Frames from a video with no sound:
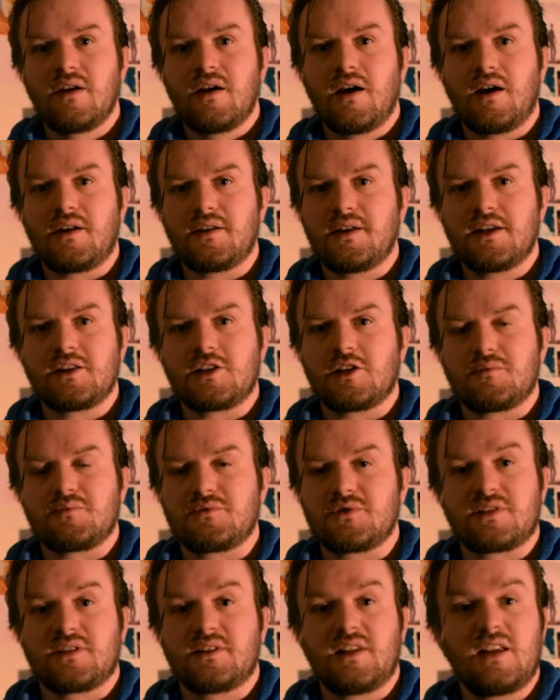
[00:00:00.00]
And I ended up
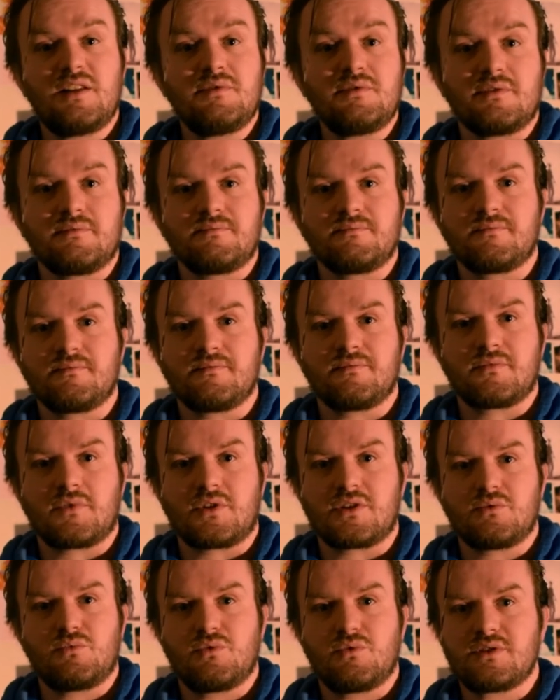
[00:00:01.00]
just leaving
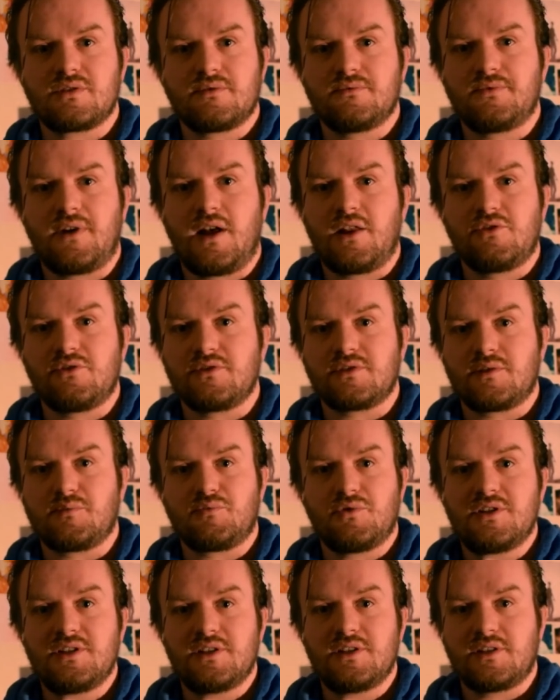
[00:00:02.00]
because it wasn't valued and
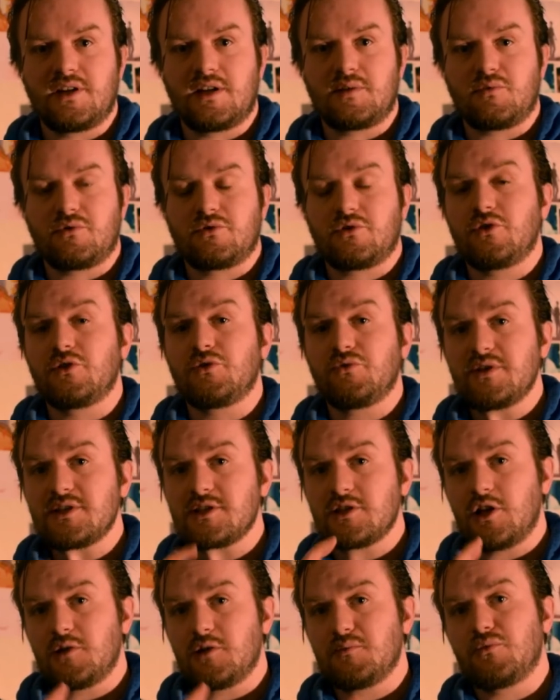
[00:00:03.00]
appreciated anymore. Now, there is
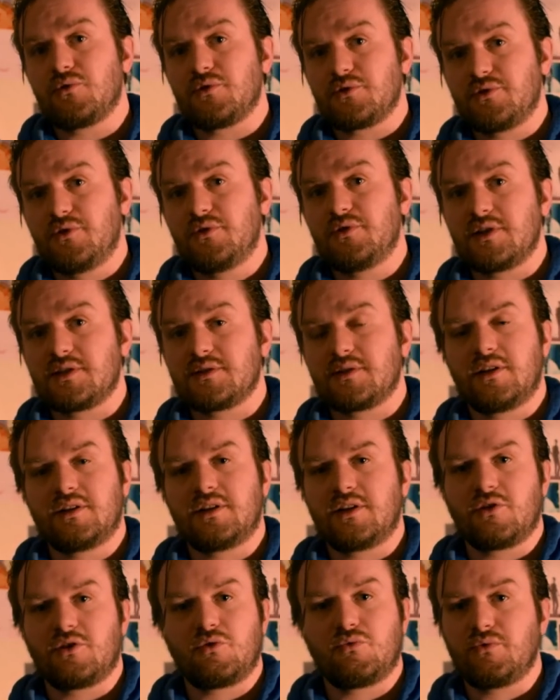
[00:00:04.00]
a lot more to this that
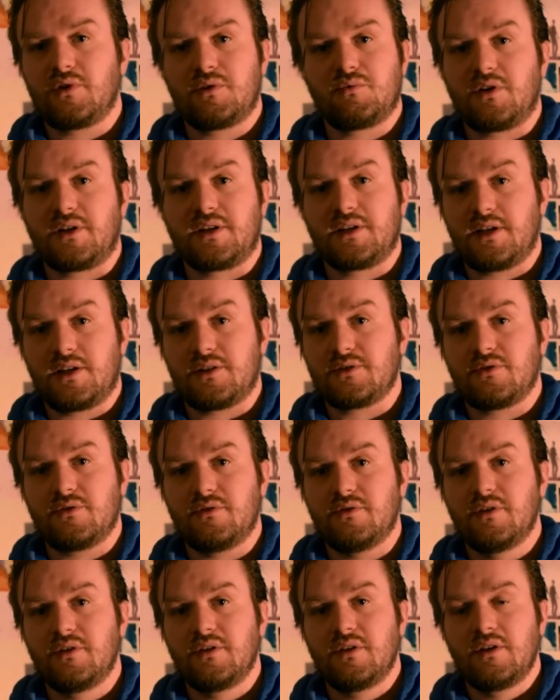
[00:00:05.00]
I don't really want to get into.